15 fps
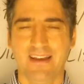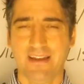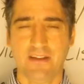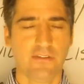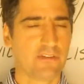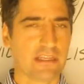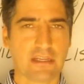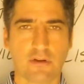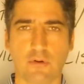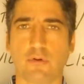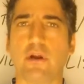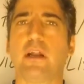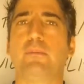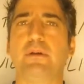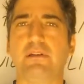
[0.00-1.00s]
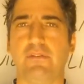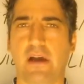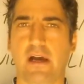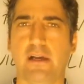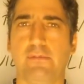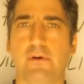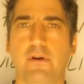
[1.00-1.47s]
It is incredibly
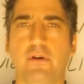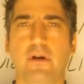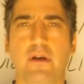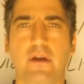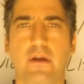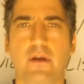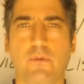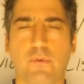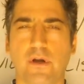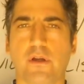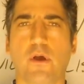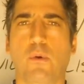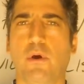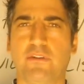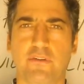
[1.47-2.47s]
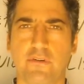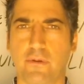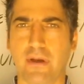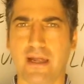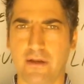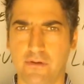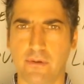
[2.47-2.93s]
valuable. Where to go, what to
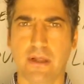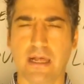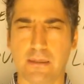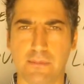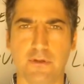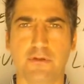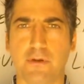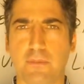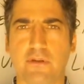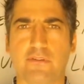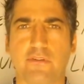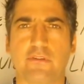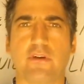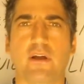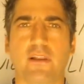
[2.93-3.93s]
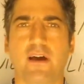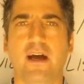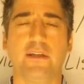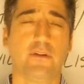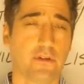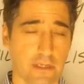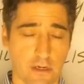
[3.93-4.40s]
do, how to do it, how to build your business
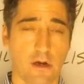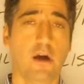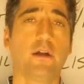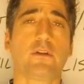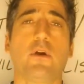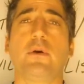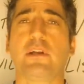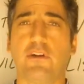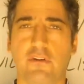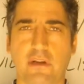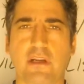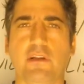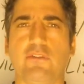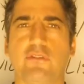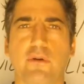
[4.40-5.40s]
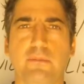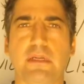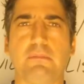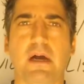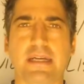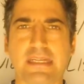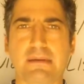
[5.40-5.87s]
online. You'll get ongoing trainings from
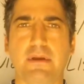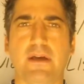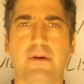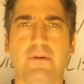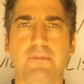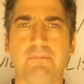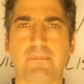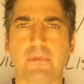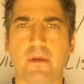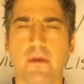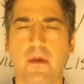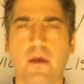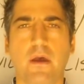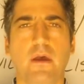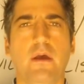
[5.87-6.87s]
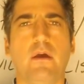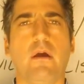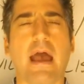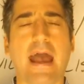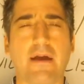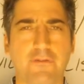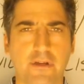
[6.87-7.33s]
me by email.
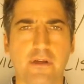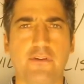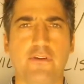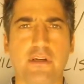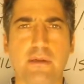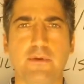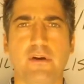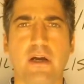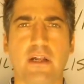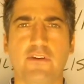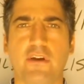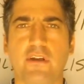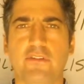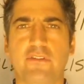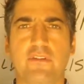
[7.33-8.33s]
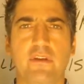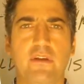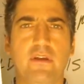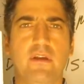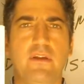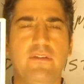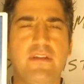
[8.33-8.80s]
After you enter your email address,
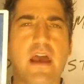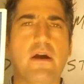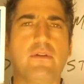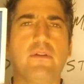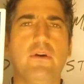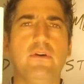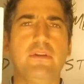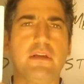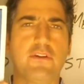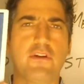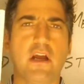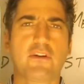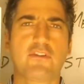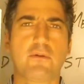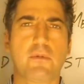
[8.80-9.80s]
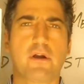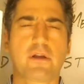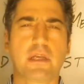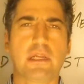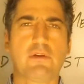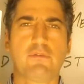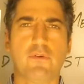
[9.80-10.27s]
download the attraction
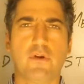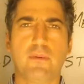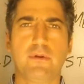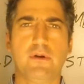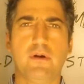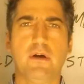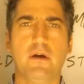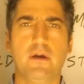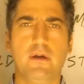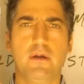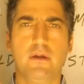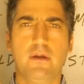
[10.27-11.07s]
marketing formula